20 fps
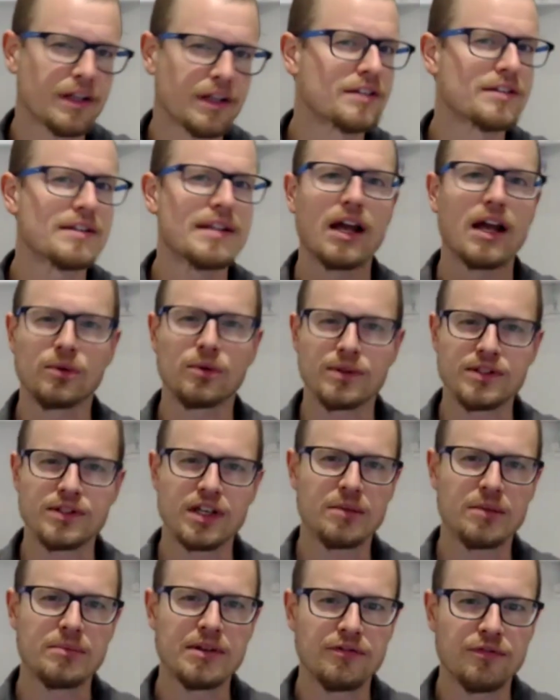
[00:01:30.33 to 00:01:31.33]
It's not always
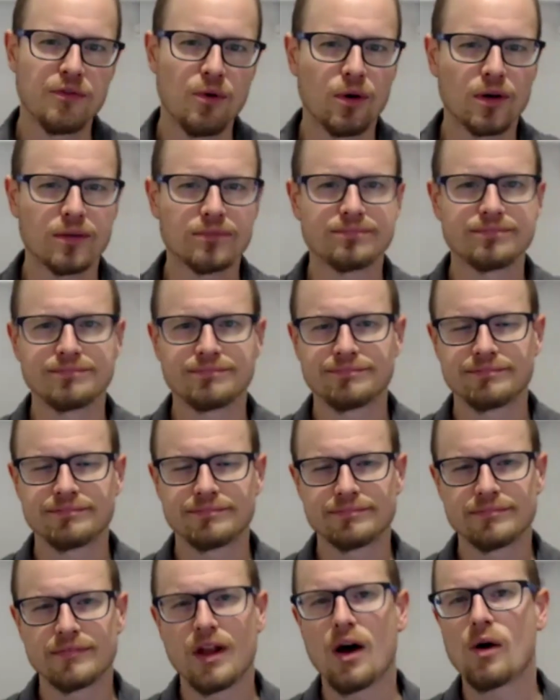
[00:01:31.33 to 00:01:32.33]
going to be 4.
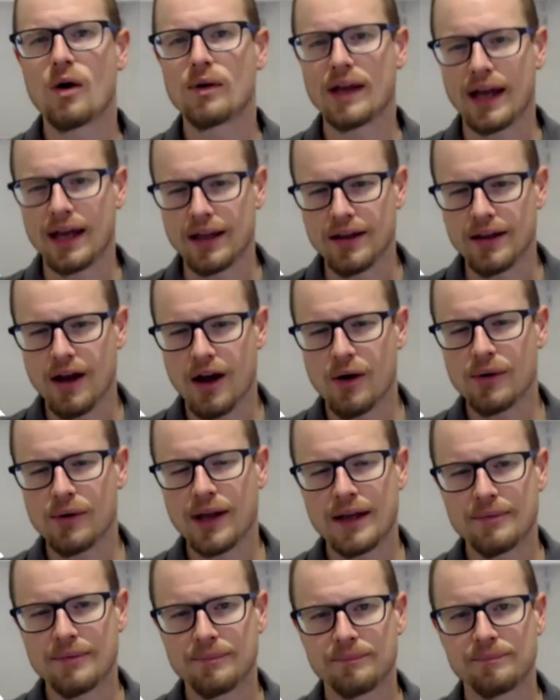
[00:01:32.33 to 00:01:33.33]
Okay.
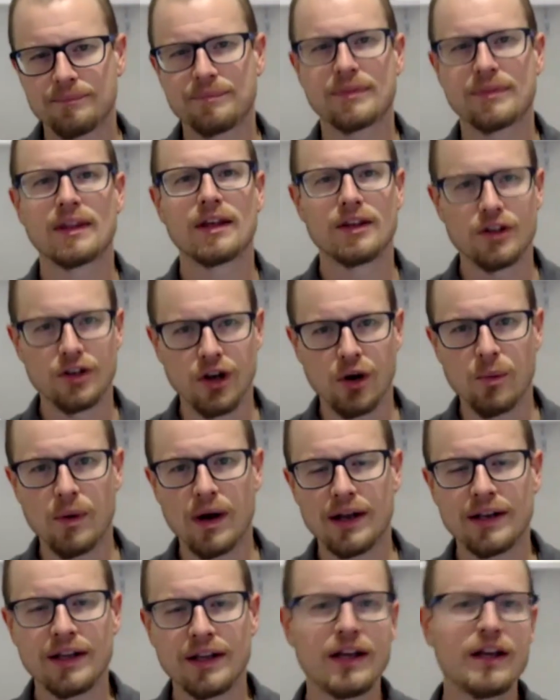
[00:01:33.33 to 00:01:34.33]
You know
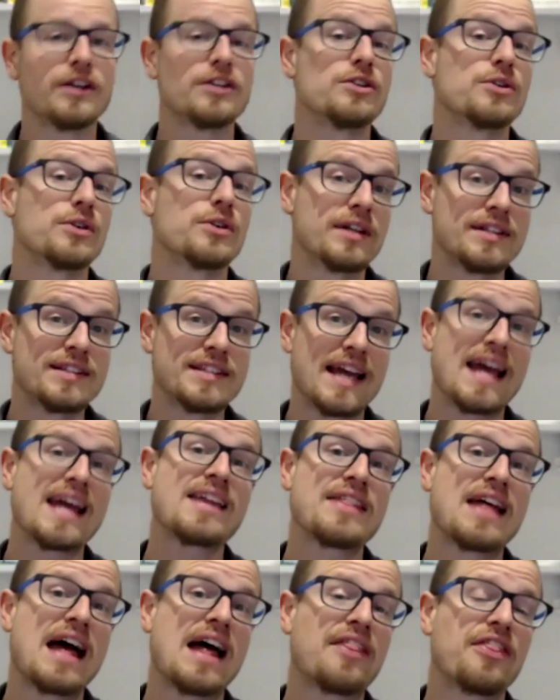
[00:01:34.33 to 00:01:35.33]
what? You could
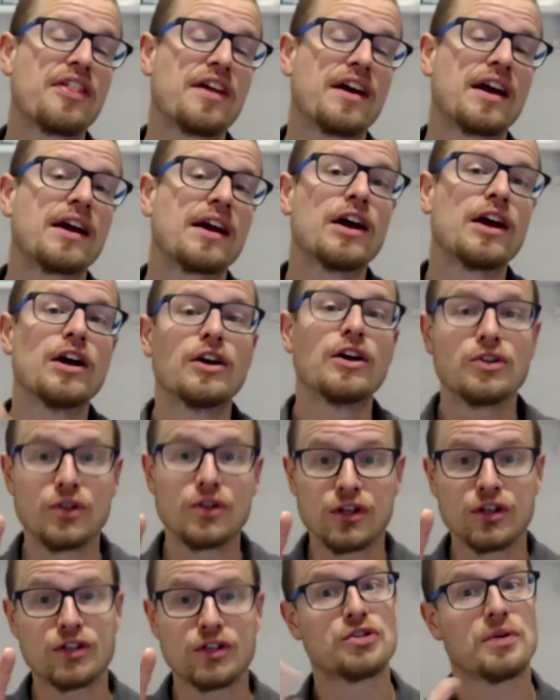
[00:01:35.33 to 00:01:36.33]
take that thing,
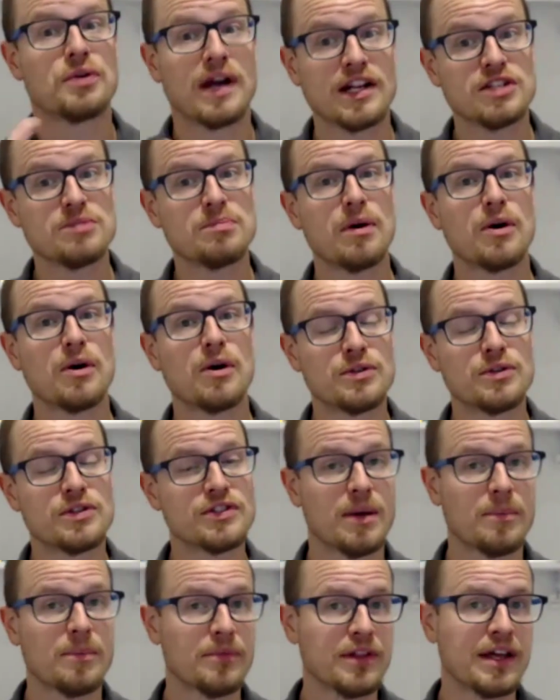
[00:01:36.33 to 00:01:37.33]
you could
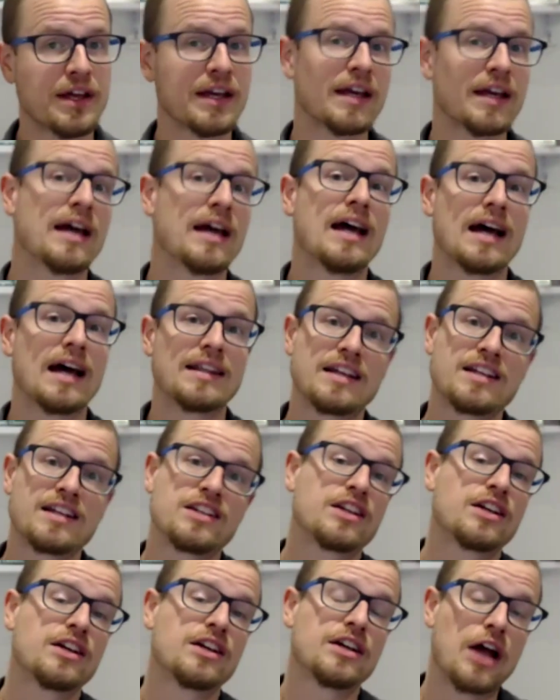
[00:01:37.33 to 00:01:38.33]
transpose something, and then
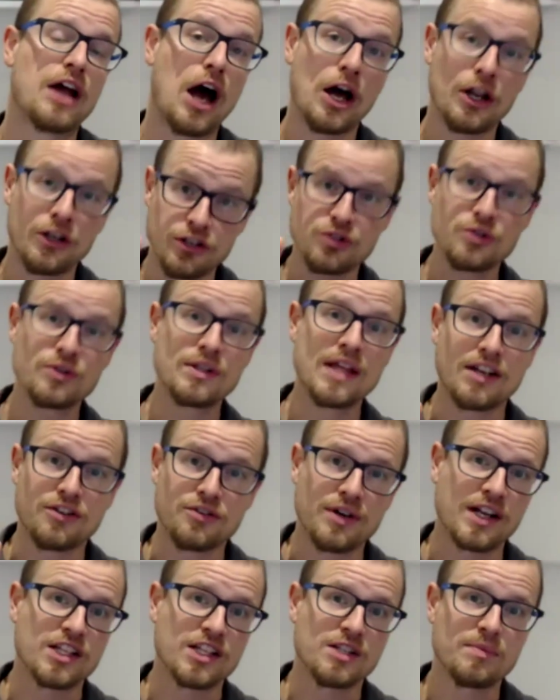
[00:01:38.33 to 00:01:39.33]
you could undo that
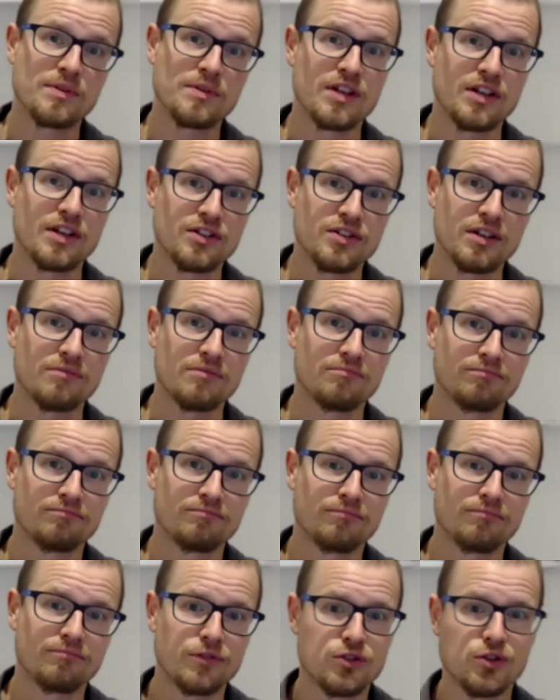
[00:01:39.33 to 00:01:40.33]
transposition.
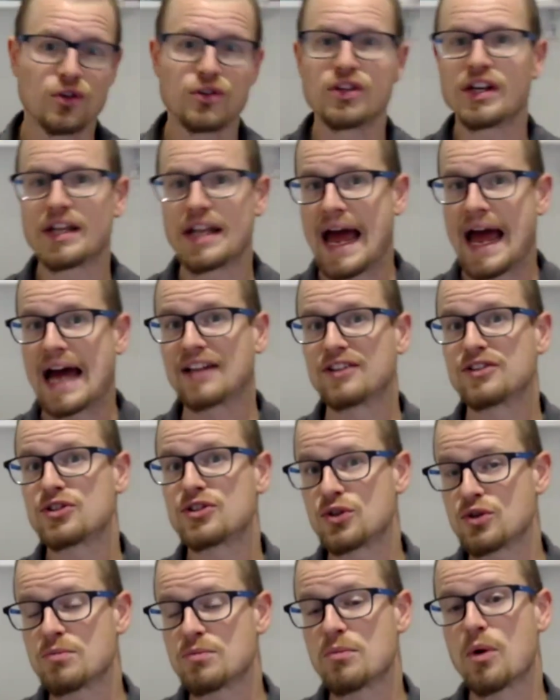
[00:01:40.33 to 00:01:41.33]
So you could add
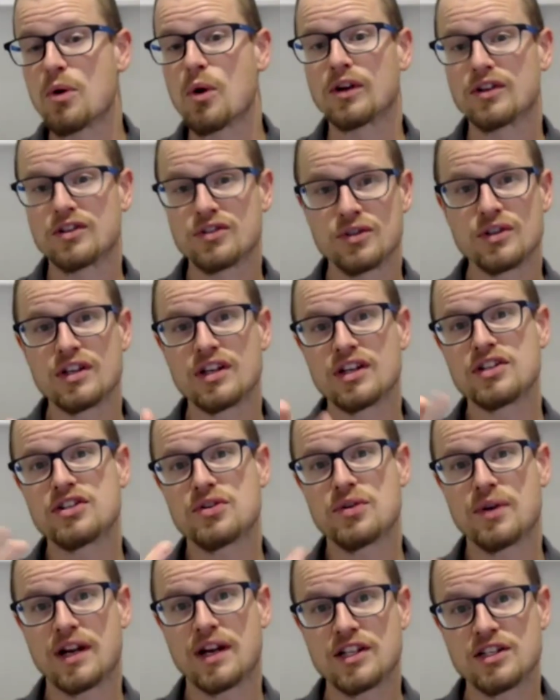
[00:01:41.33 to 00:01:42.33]
2 more. So you could
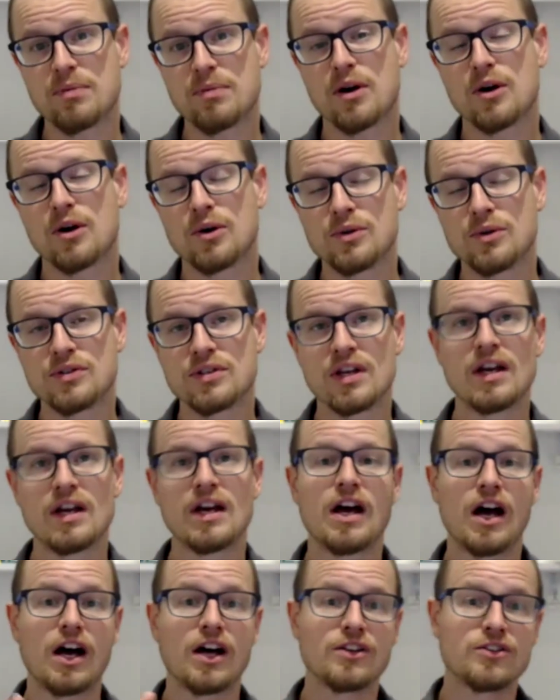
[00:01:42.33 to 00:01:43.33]
transpose,
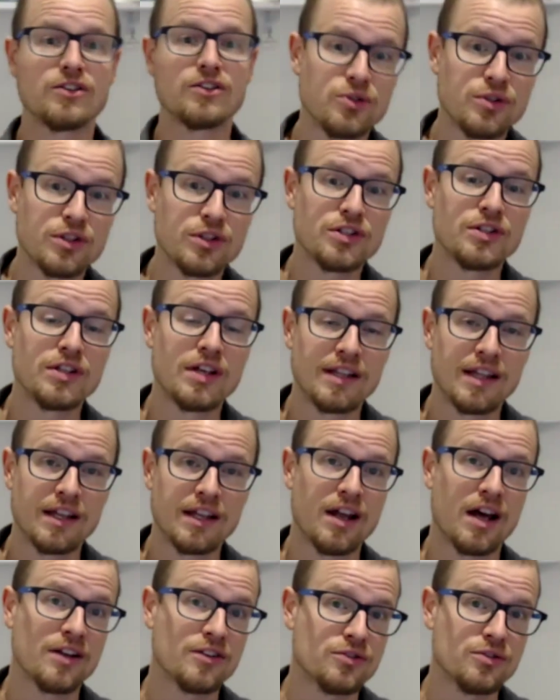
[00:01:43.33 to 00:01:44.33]
and
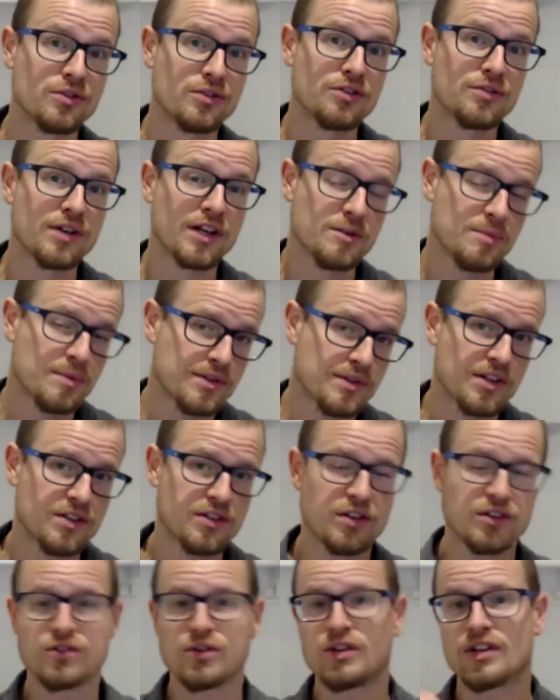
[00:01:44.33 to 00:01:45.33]
then undo the
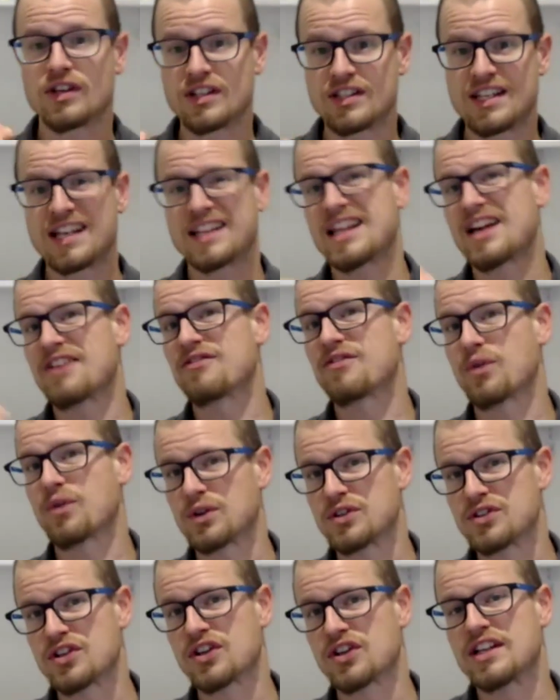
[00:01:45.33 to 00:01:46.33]
transposition. So you could take that
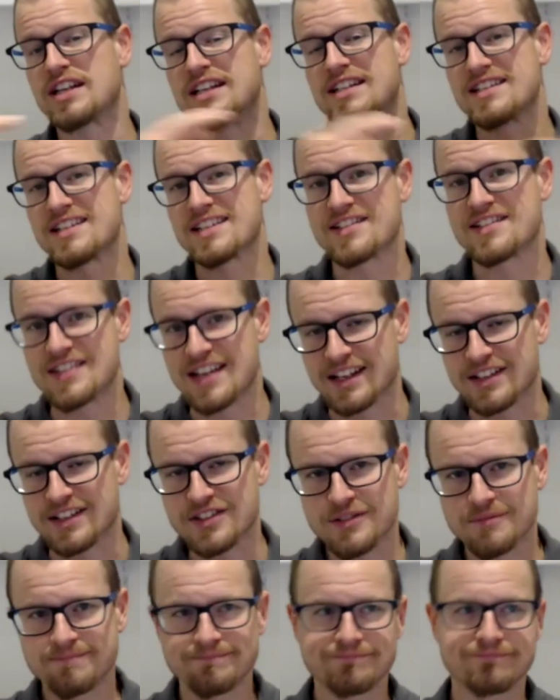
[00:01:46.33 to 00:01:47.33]
4 and turn it into
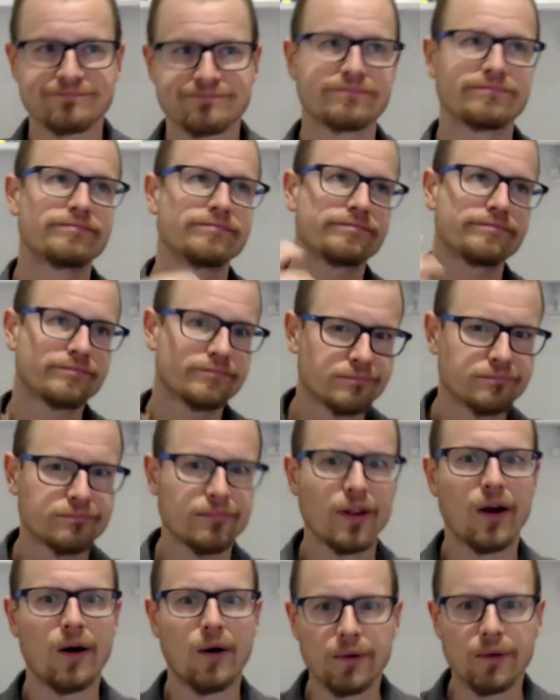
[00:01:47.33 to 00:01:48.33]
6.
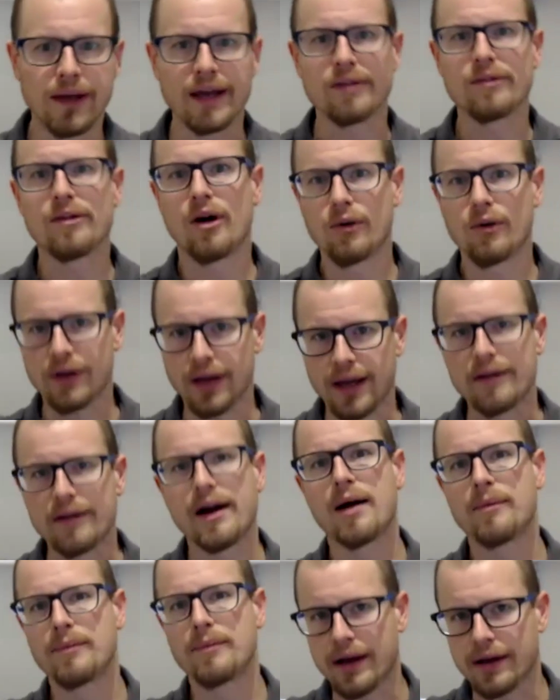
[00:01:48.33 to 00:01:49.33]
Okay.
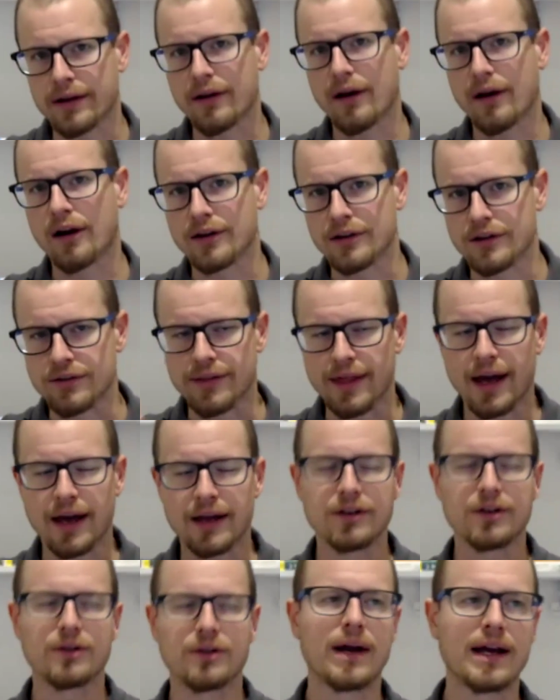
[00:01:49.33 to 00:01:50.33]
I'm not going to argue
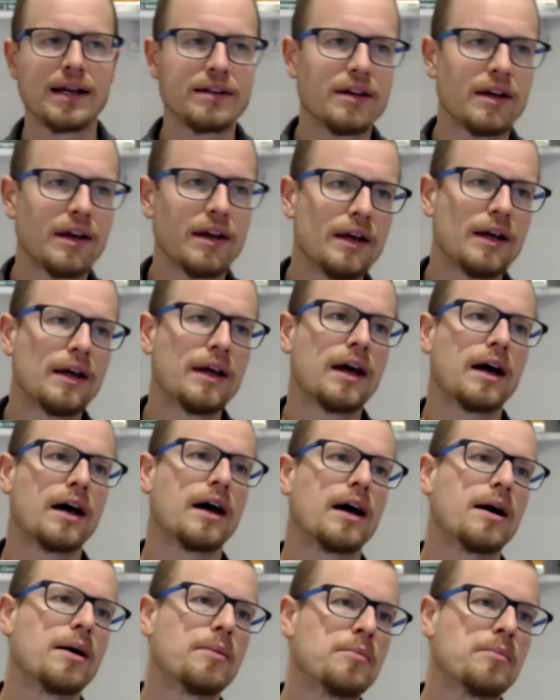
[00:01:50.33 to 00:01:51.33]
that. You're right.
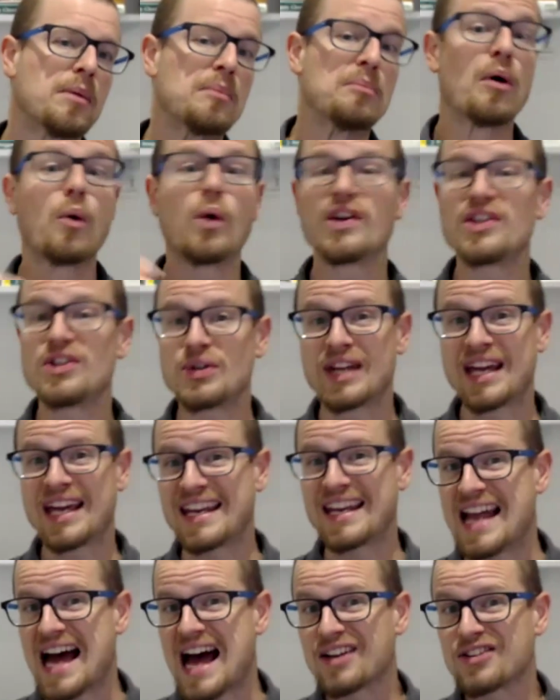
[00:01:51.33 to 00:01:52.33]
But what you
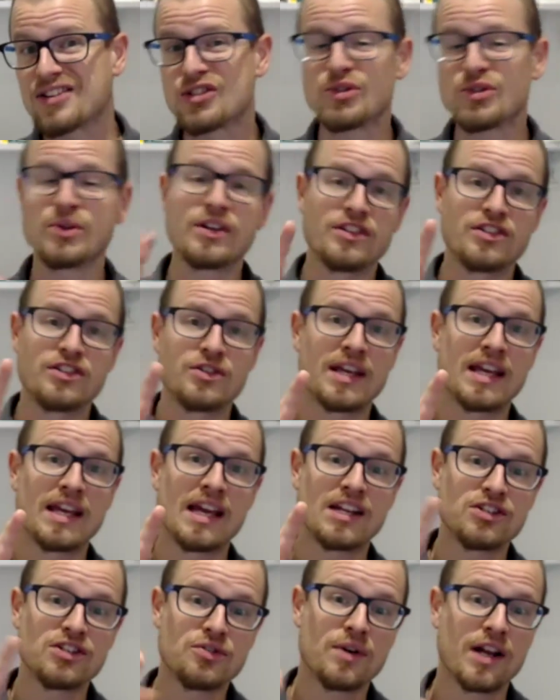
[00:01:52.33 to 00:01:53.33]
cannot do is you
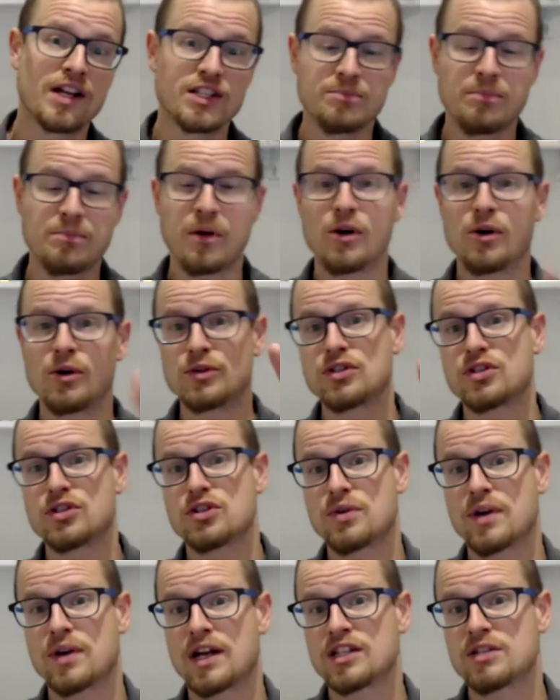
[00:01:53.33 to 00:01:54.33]
can't transpose,
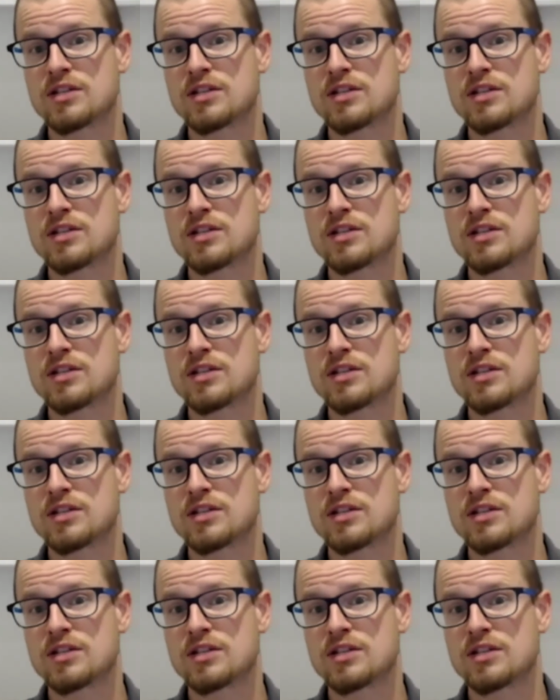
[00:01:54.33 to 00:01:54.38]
